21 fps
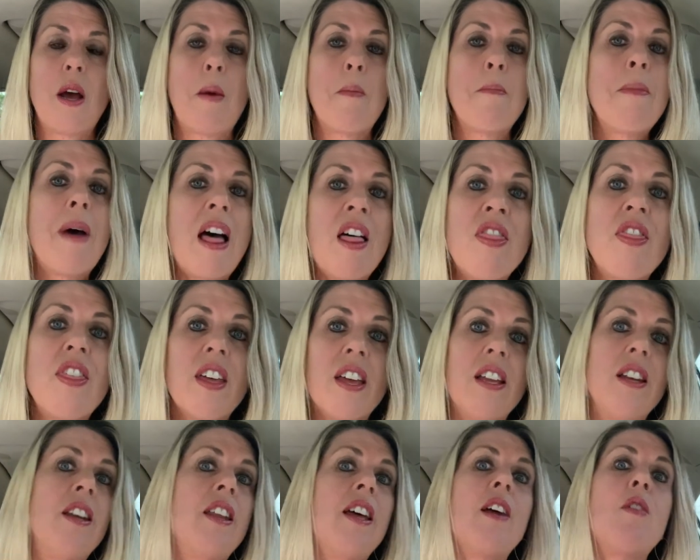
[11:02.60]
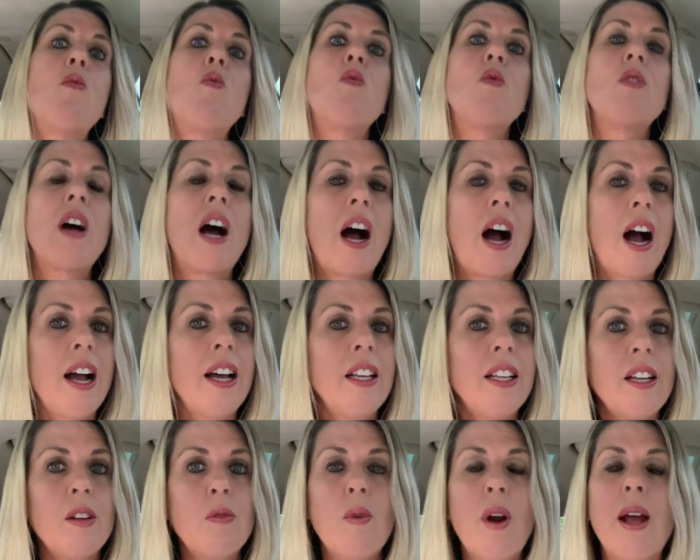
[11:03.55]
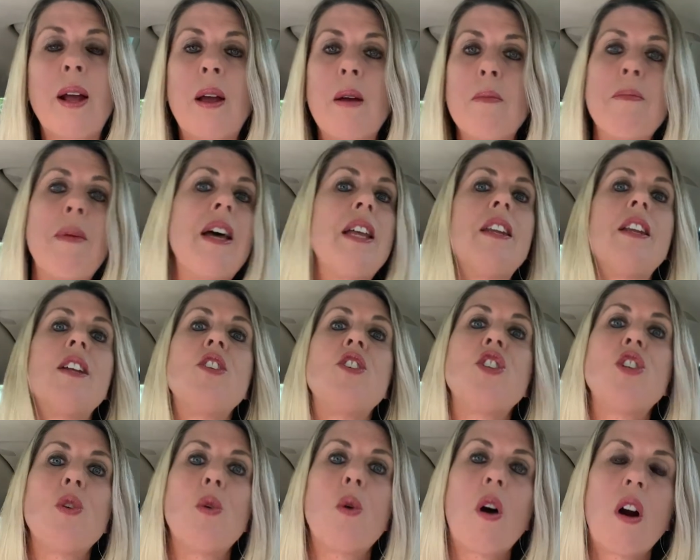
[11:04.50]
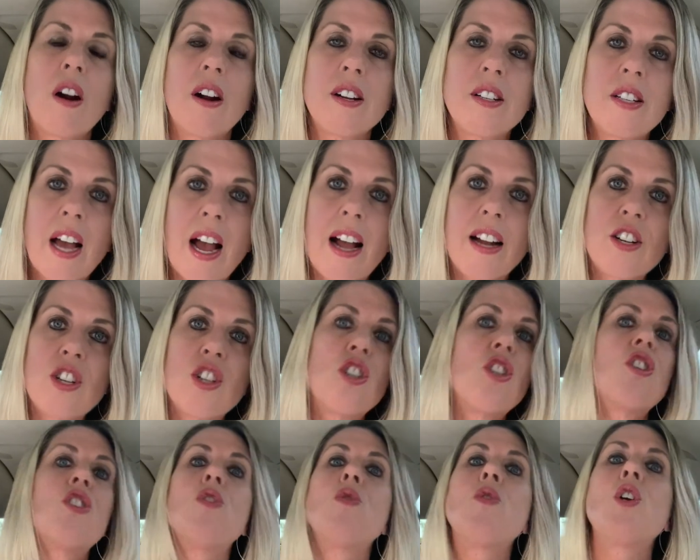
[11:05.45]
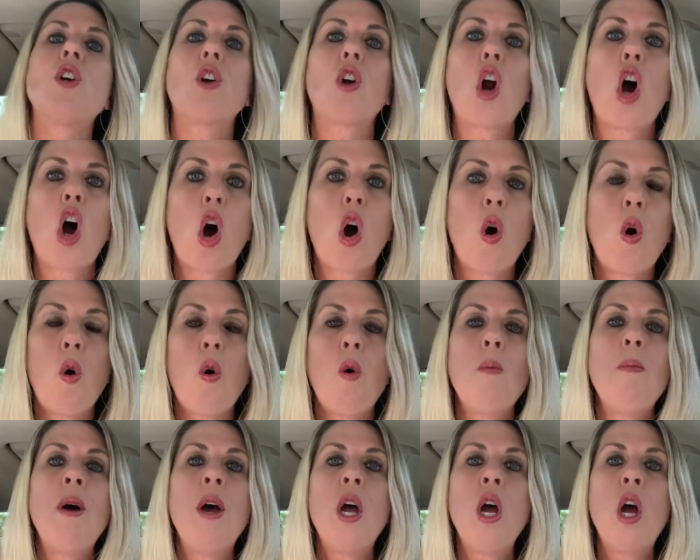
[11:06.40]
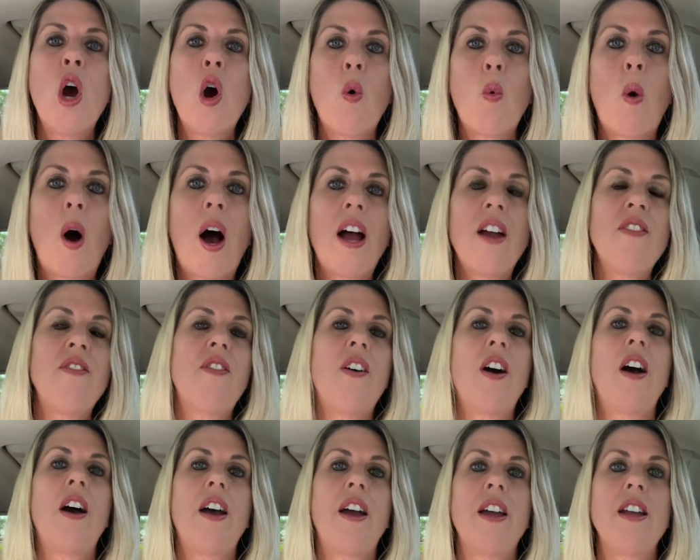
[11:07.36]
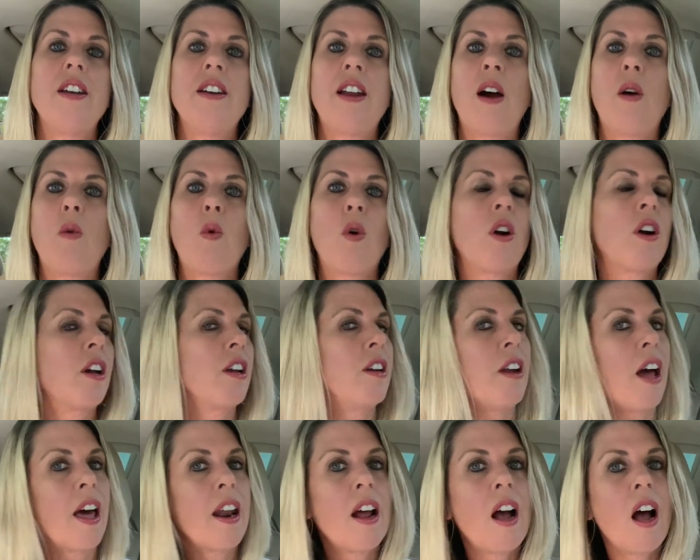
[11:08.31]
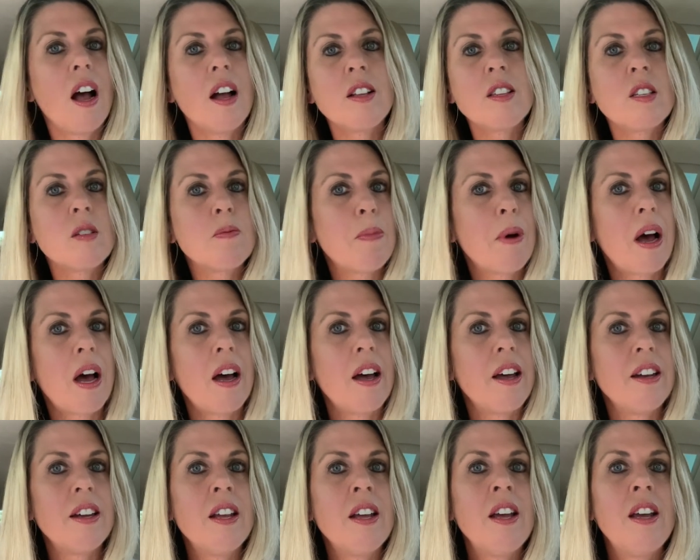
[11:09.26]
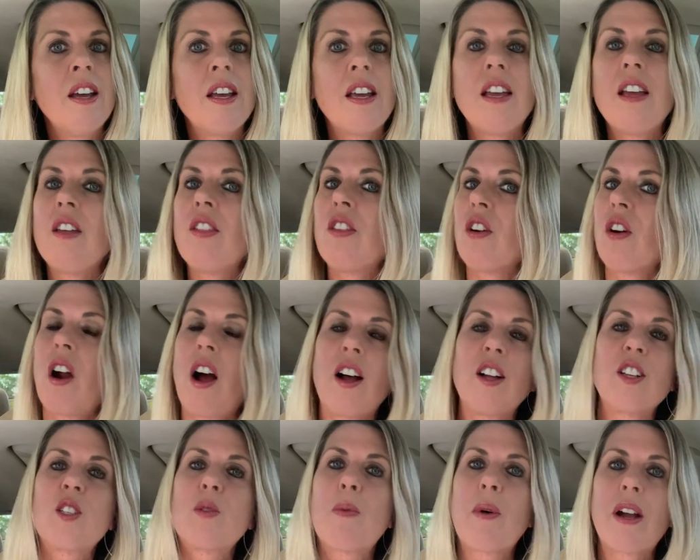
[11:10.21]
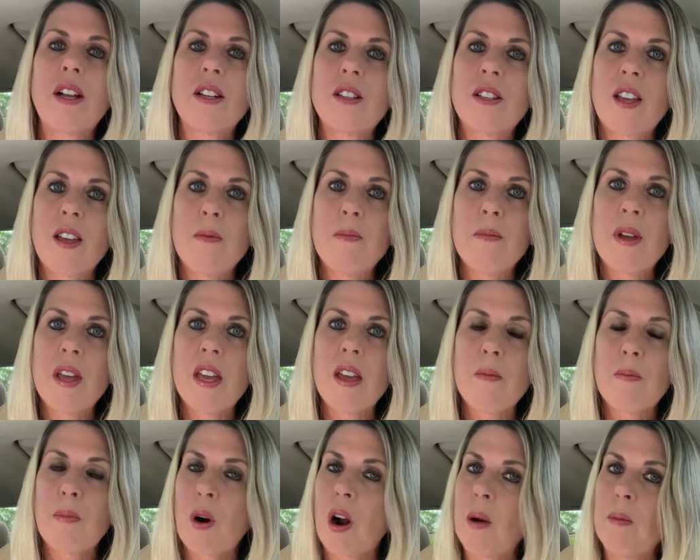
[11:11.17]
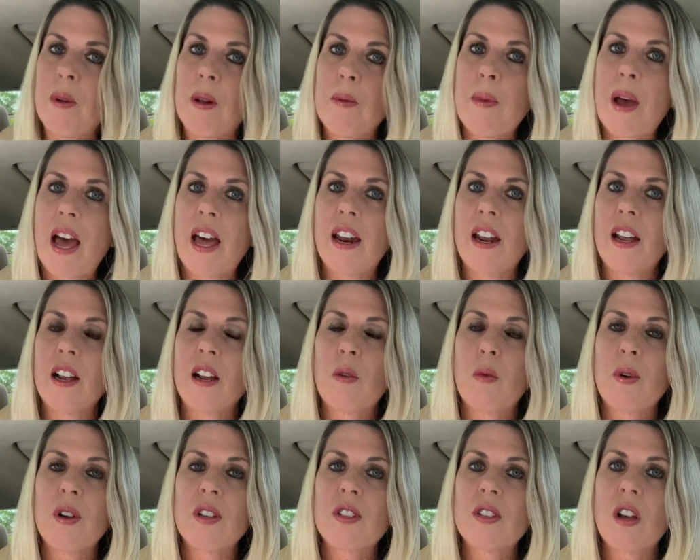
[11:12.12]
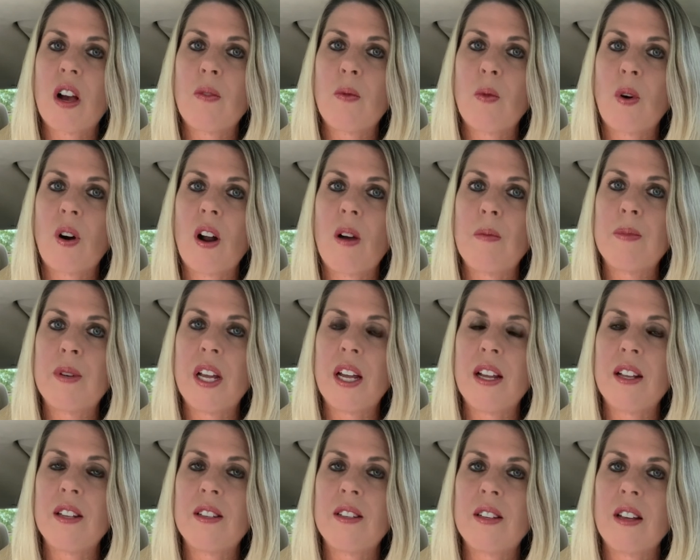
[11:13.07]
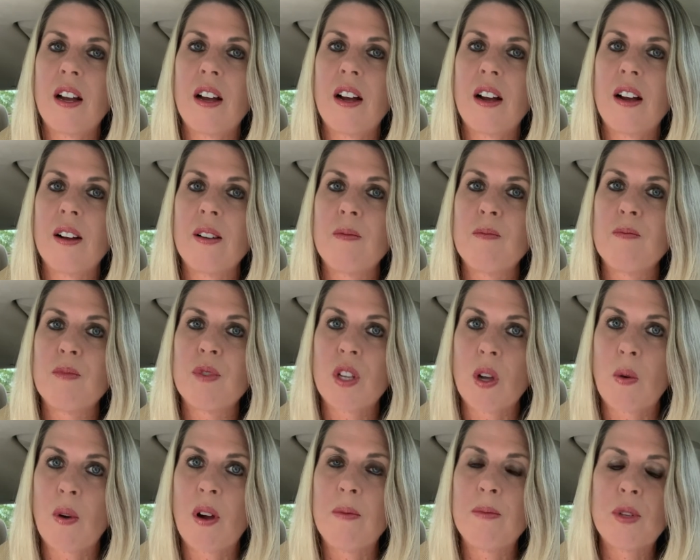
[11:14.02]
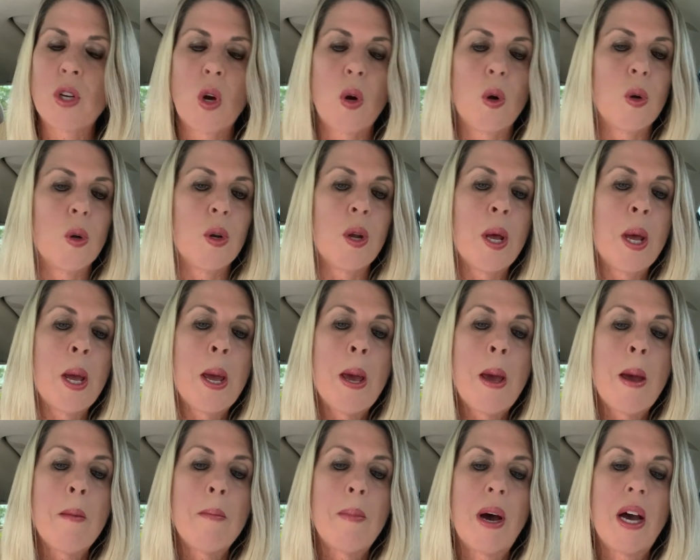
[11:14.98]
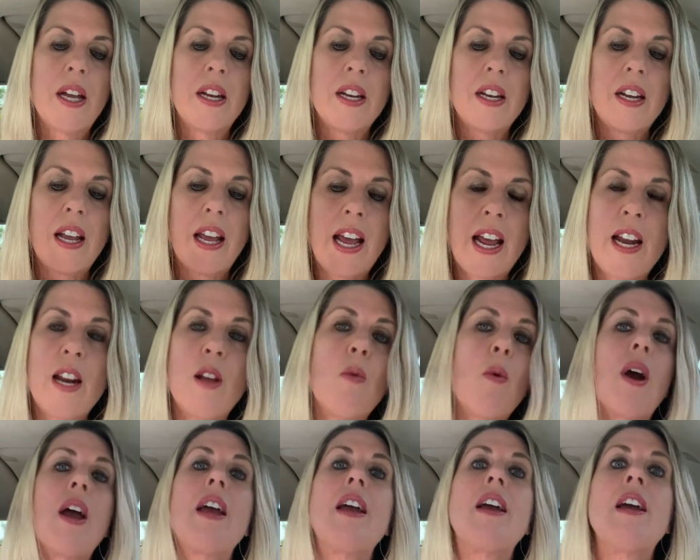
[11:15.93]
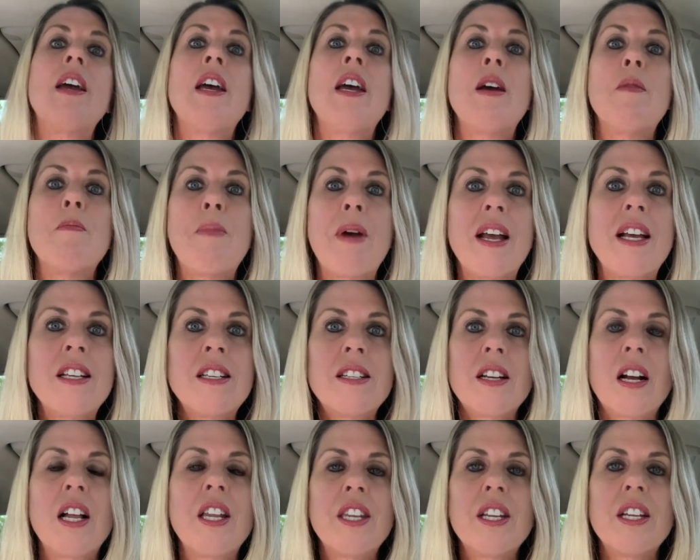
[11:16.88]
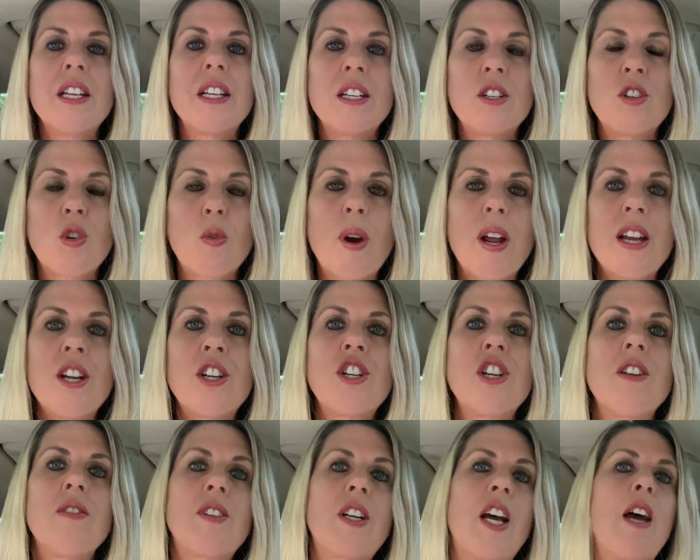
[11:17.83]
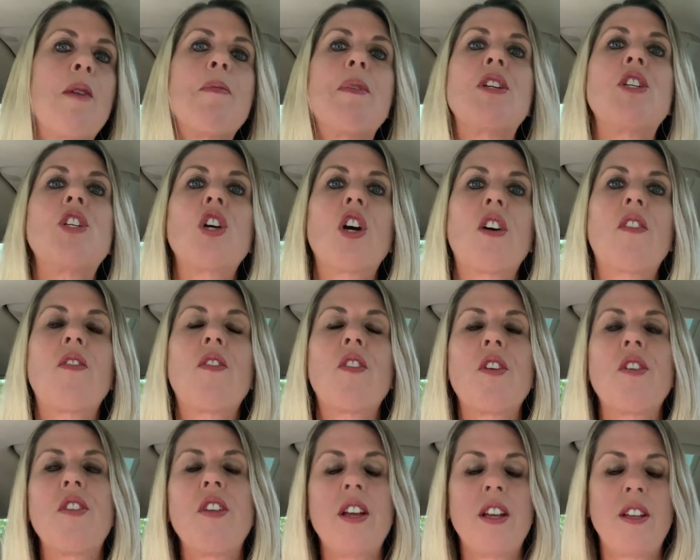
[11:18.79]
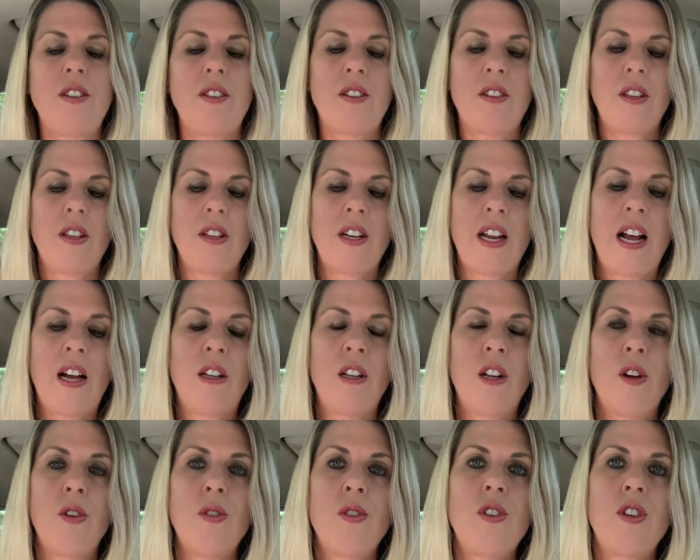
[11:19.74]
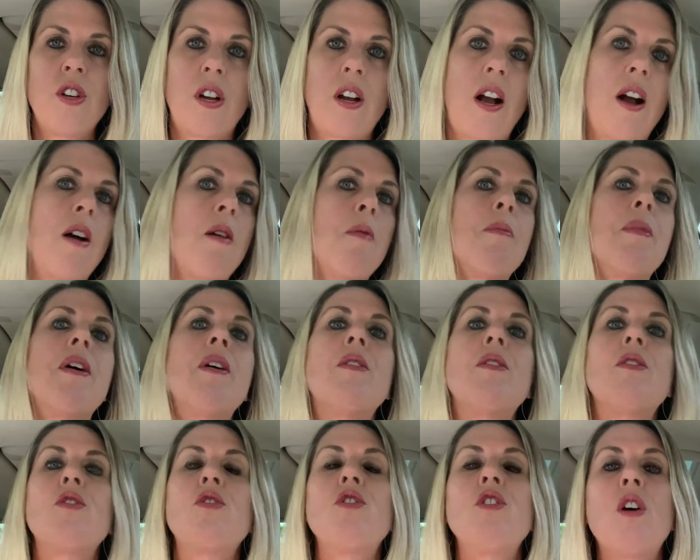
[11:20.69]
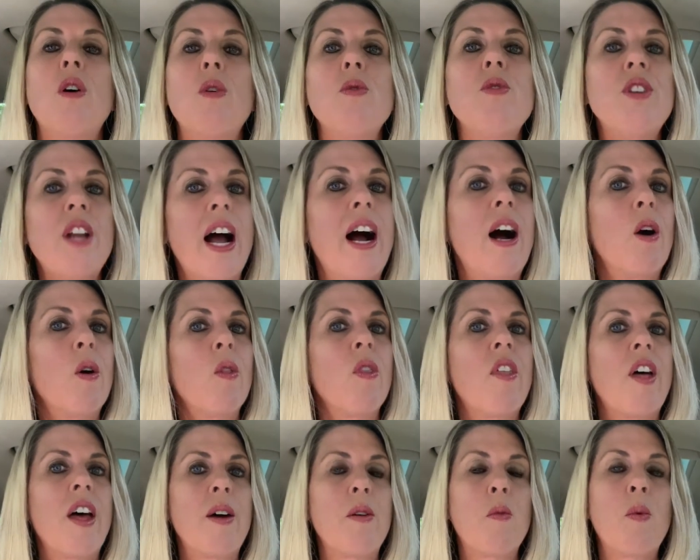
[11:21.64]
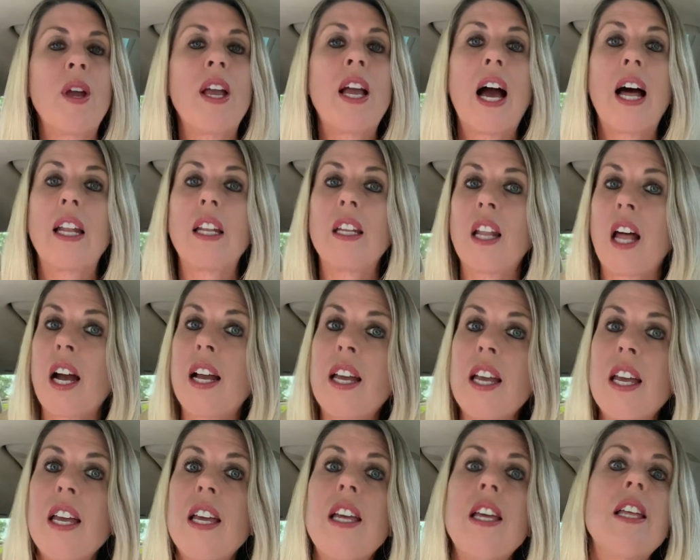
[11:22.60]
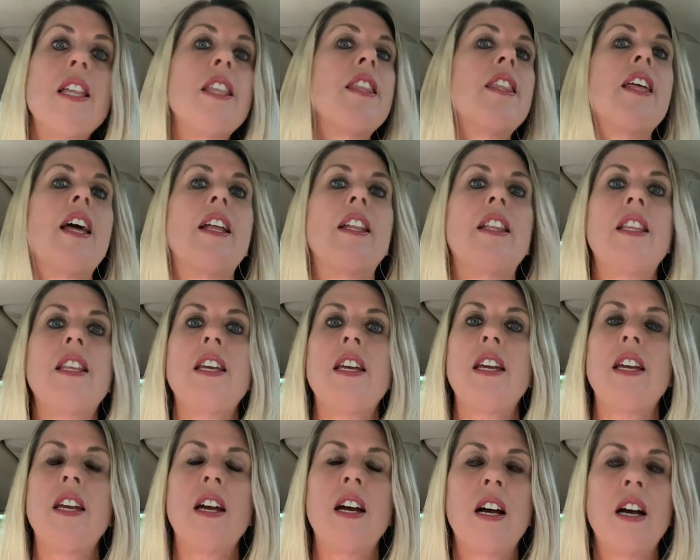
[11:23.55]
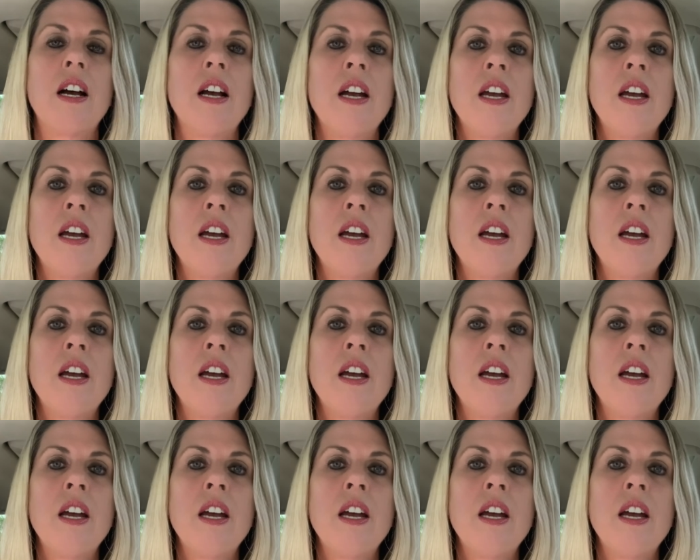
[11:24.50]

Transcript: method. They highly recommend that you are attached to your home Wi Fi network and not a hotspot either. Hotspots can be problematic with software updates, um, so I'm told. But anyway, based on the duration of time it took for this download to come, there's no doubt that we got lucky that the uh,